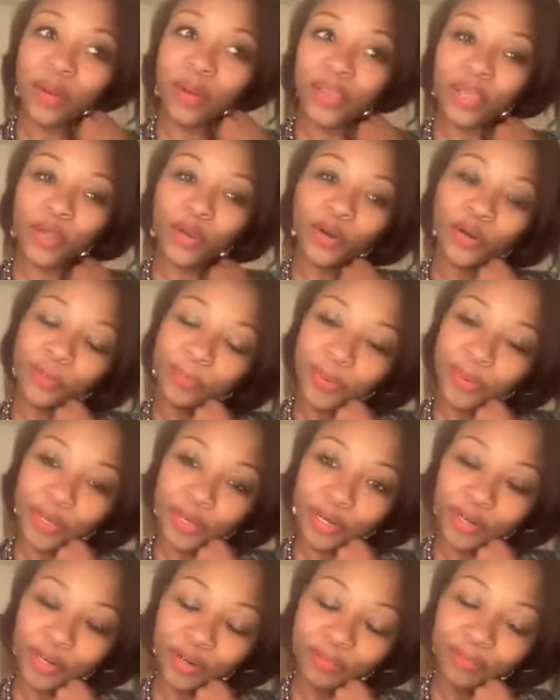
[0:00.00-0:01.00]
Kerrygold
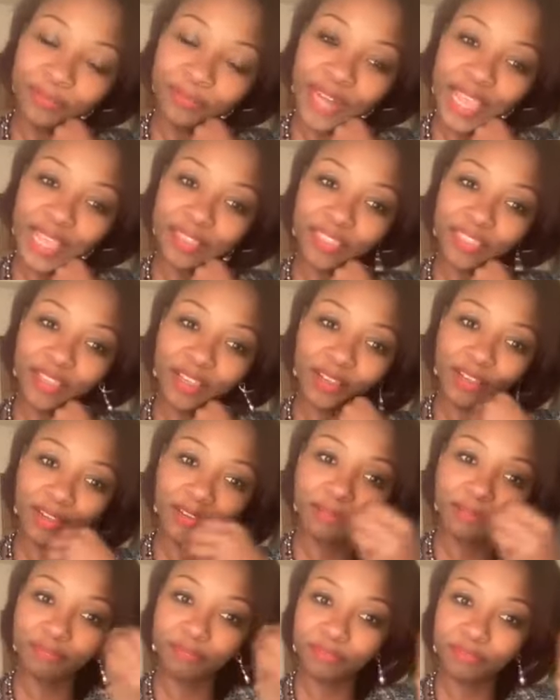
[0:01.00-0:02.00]
butter, like
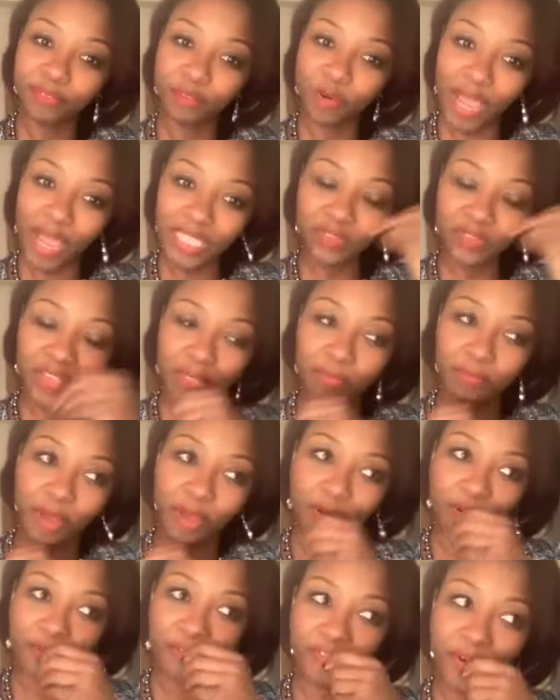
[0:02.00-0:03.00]
the yeah. grass-fed
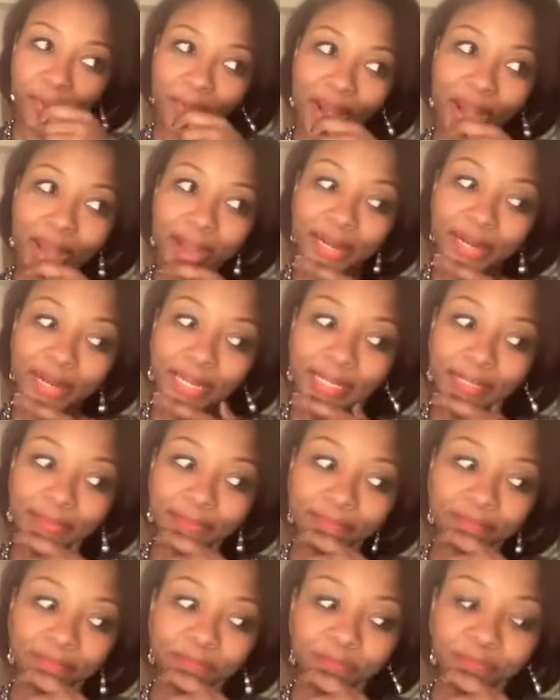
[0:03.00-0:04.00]
butter from yeah. Ireland.
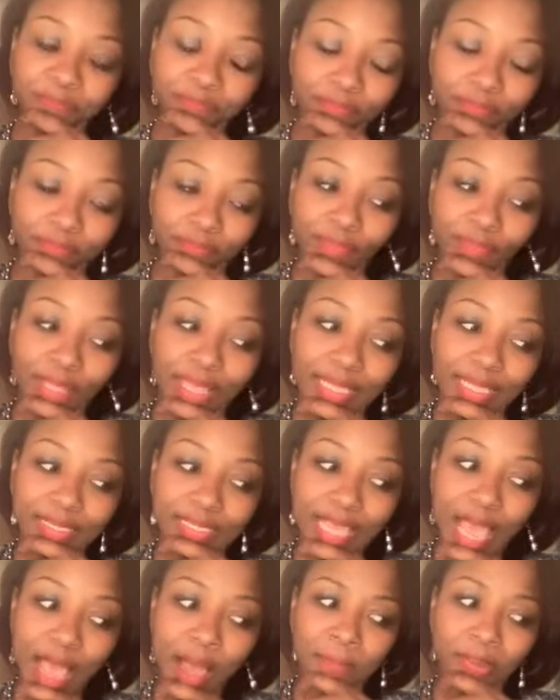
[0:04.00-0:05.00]
Yeah. And
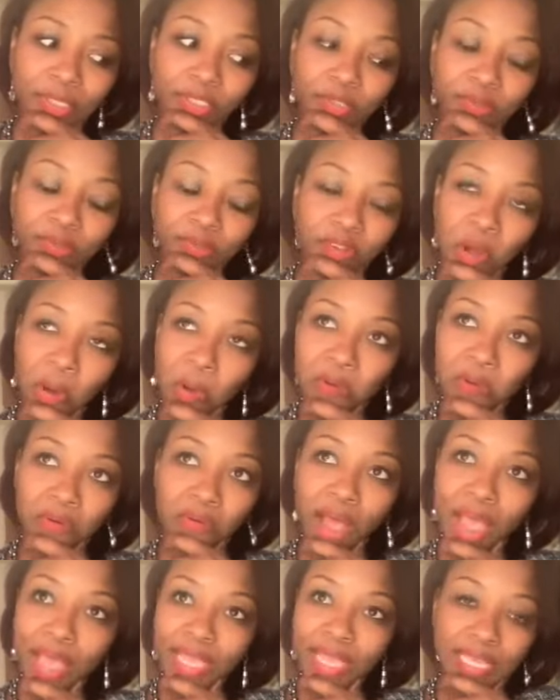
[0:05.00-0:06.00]
yeah, but you no,
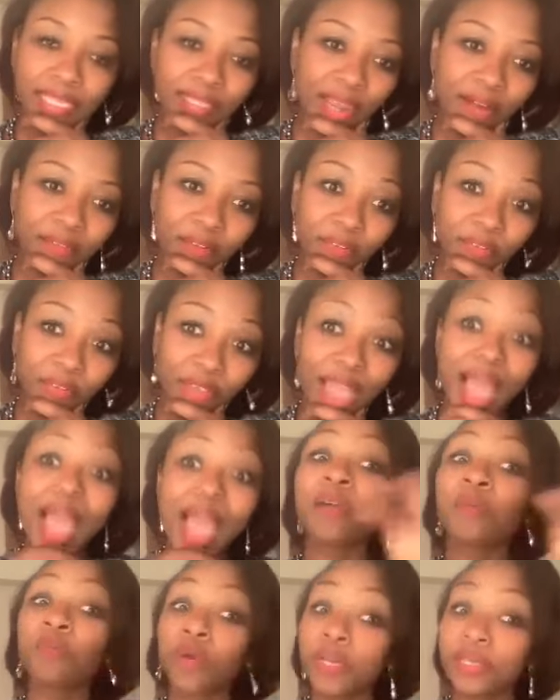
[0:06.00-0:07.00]
know, I eat everything.
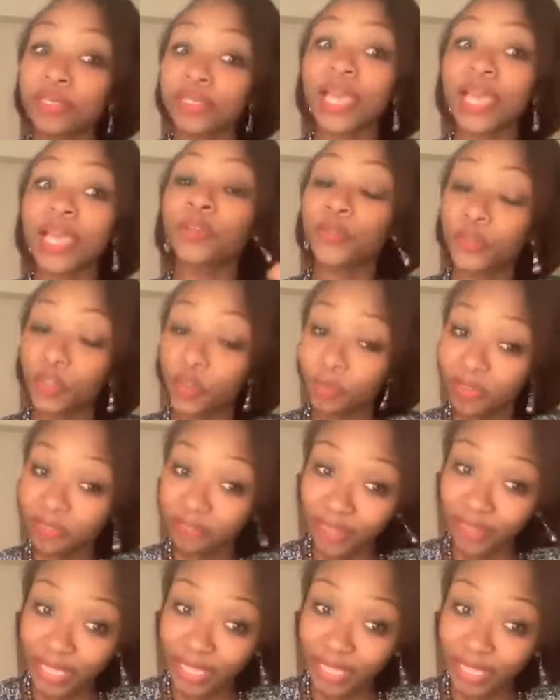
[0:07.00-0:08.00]
I was. I used to be
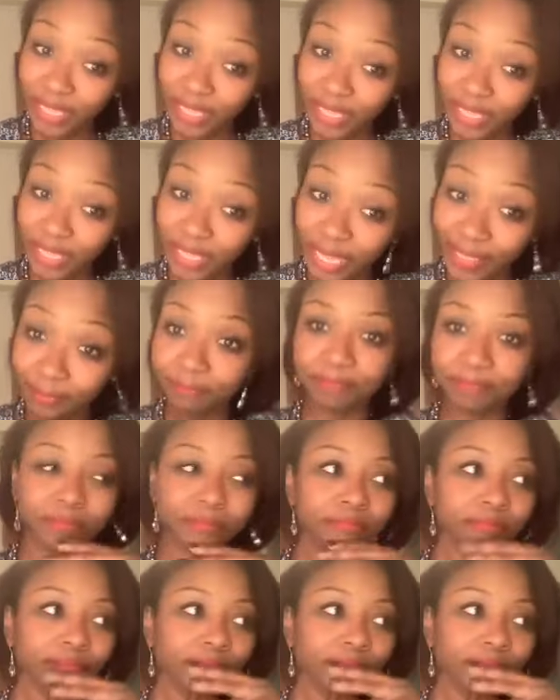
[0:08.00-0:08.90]
vegan,